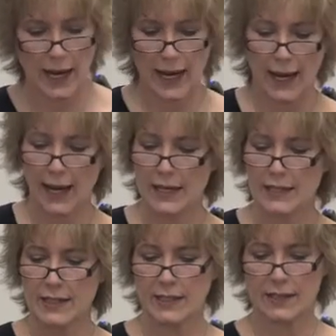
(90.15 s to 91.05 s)

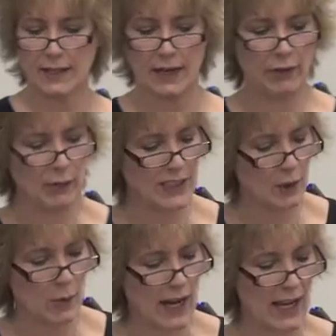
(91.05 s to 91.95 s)
And every once
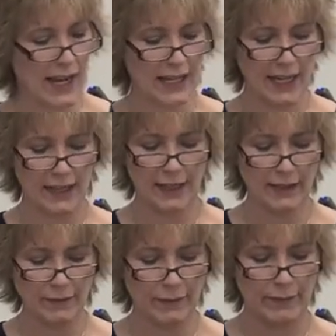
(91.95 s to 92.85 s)
in a while I get a
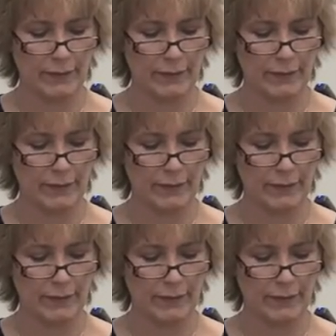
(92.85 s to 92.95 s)
little